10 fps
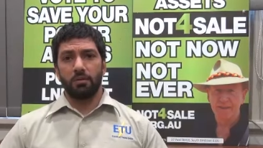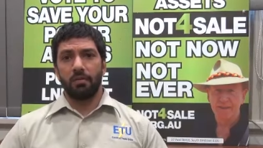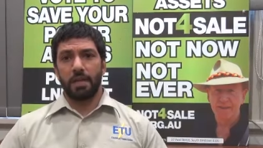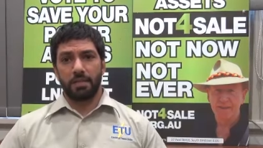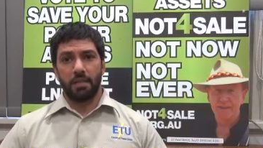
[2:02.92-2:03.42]

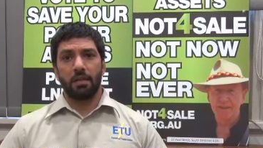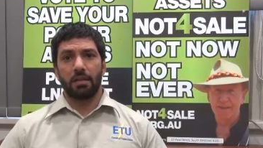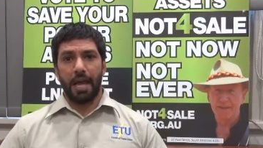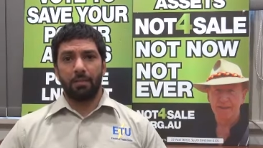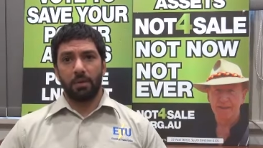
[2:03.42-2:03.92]
investing in
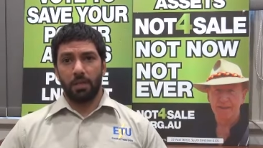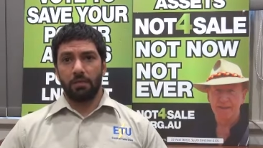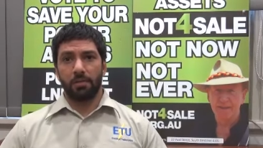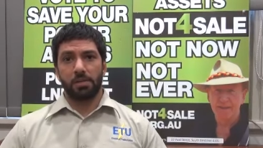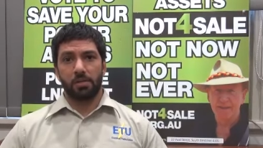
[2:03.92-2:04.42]
capital
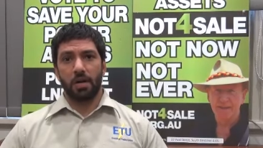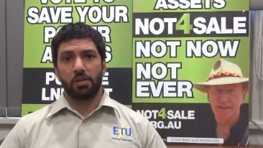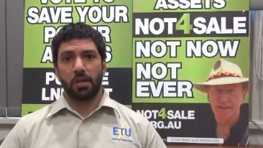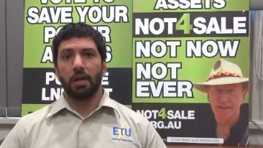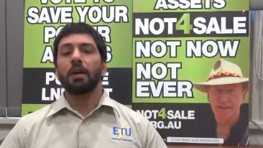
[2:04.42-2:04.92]

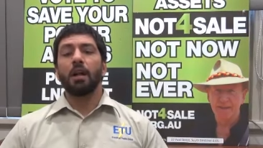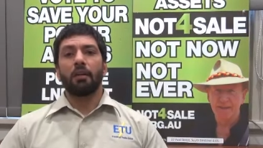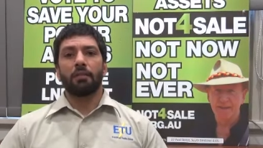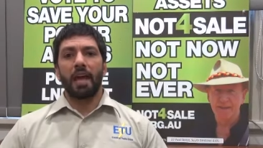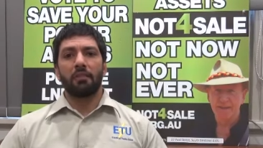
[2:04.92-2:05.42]
infrastructure,
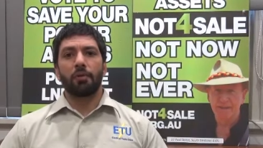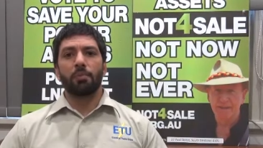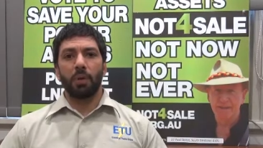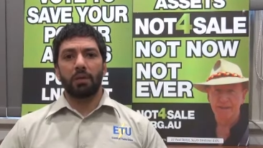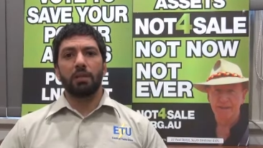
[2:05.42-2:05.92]
for every
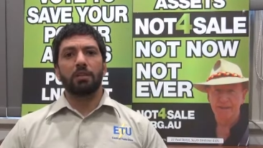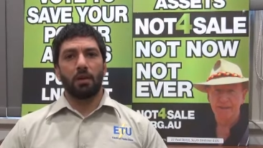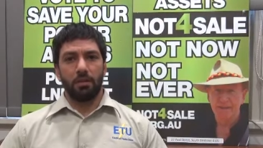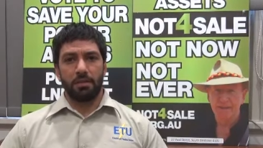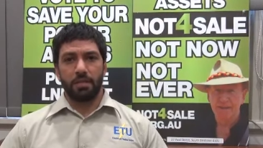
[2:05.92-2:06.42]
$1 billion
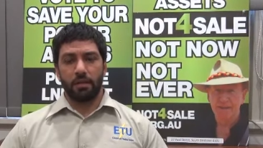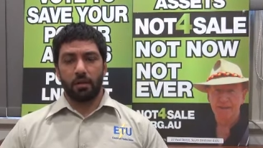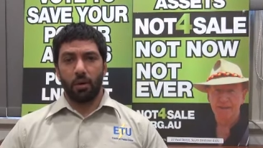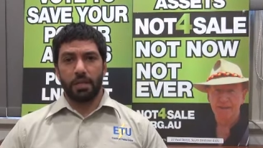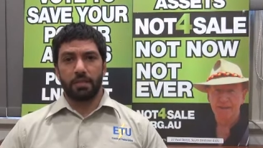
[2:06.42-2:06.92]
that the
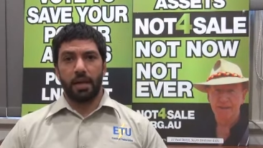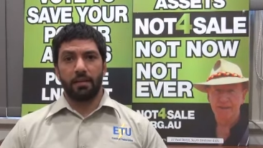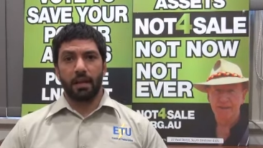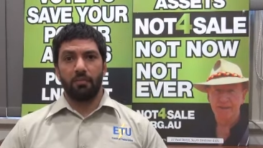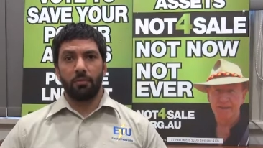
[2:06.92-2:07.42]

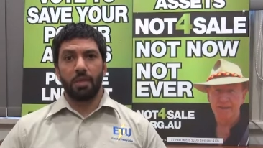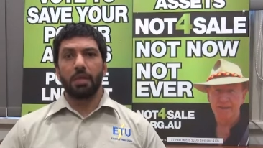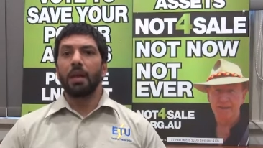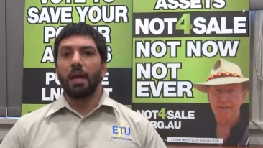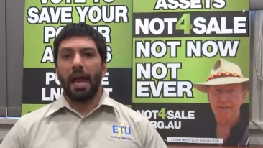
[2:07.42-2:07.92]
Queensland
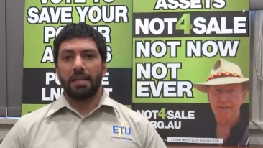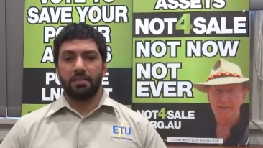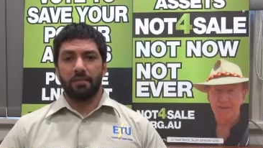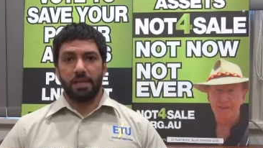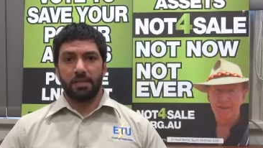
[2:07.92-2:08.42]
government has
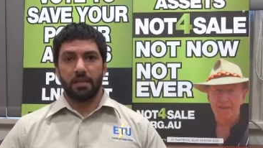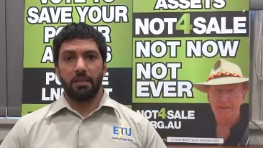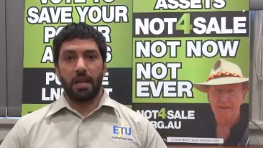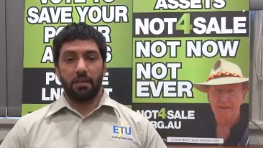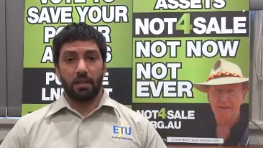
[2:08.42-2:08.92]

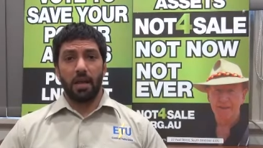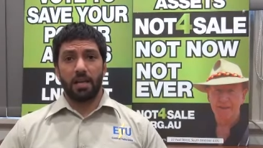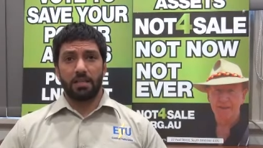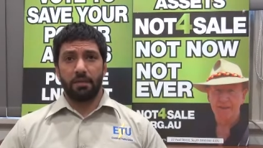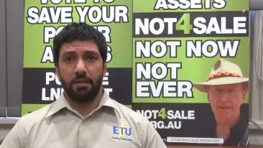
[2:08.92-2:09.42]
invested in the
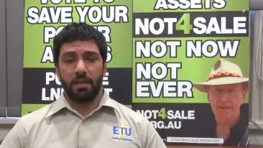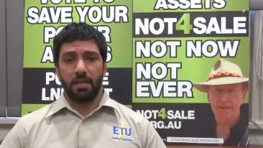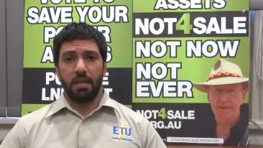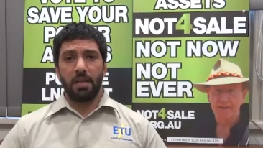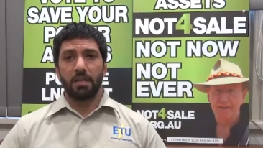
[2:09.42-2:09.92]
last 50
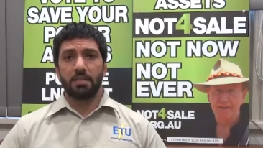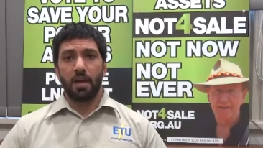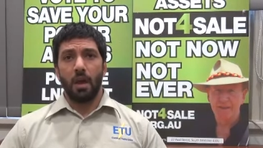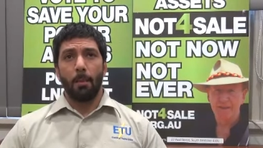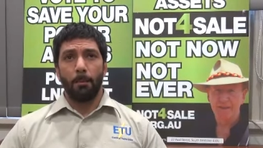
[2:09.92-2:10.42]

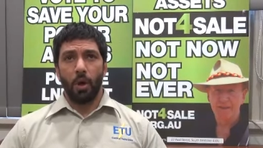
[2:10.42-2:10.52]
years,